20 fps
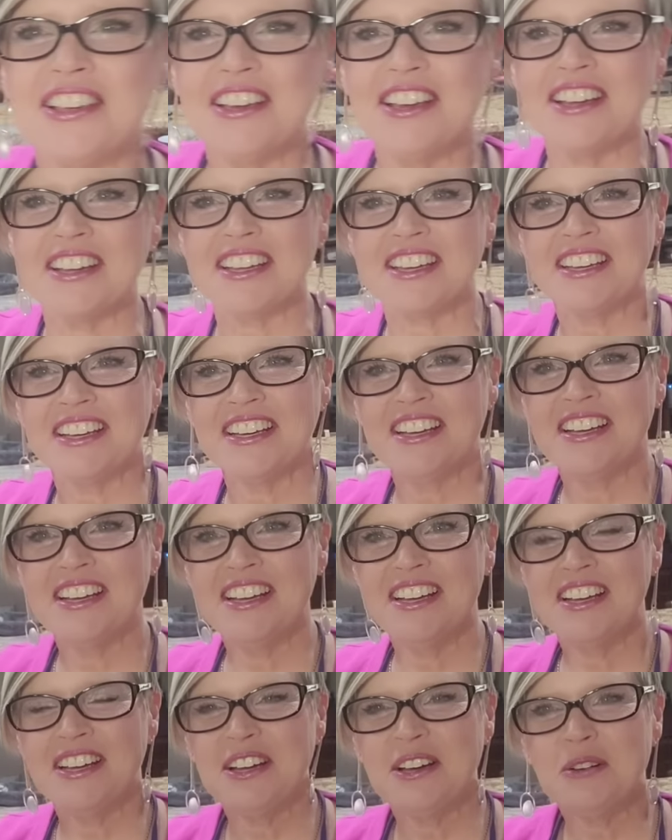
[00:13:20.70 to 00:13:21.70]
look,
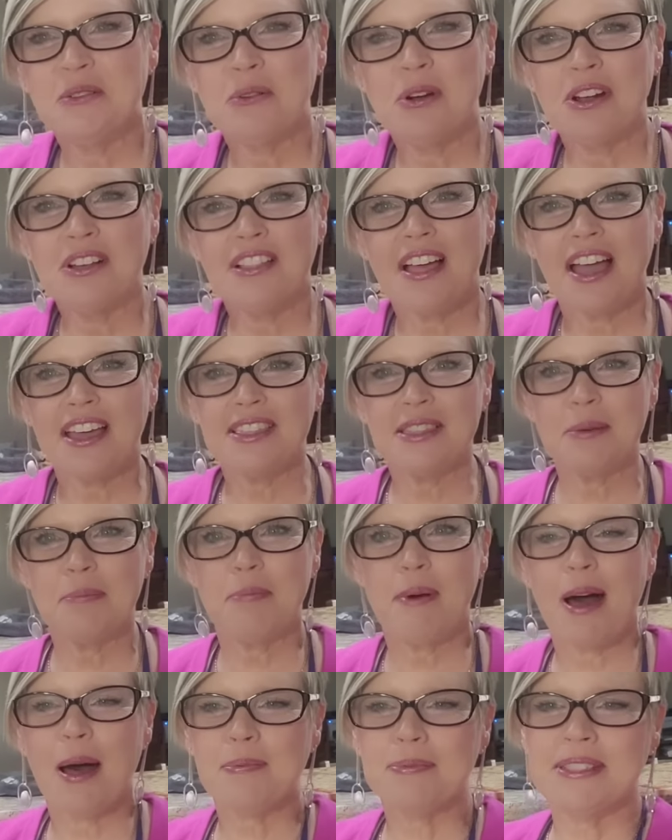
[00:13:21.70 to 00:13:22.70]
we're like the
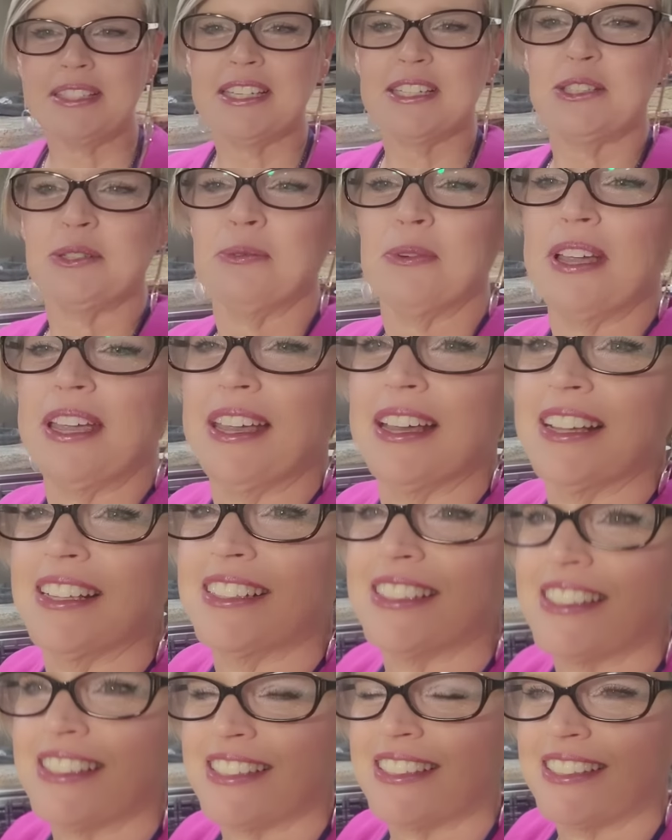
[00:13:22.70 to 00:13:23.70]
Bobbsey
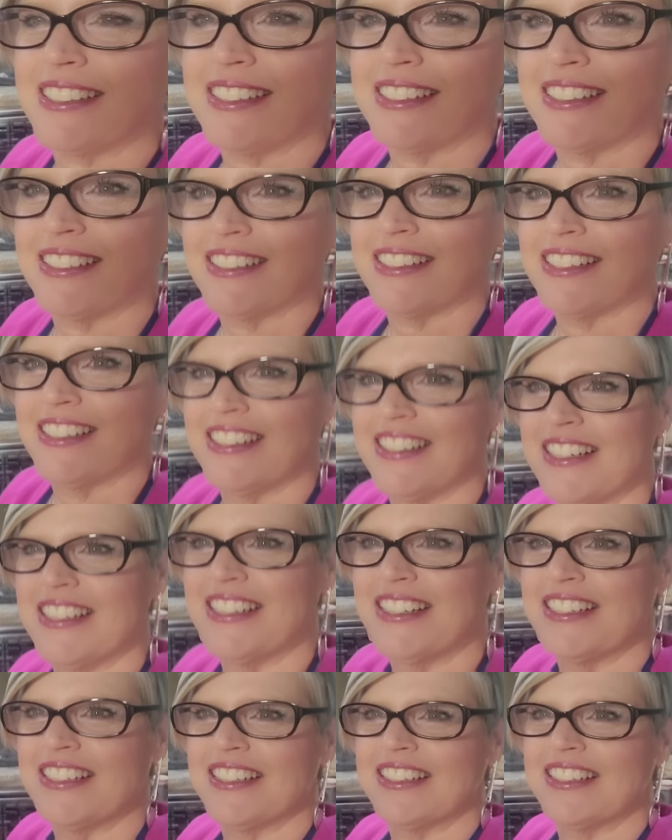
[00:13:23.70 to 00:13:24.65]
twins. And it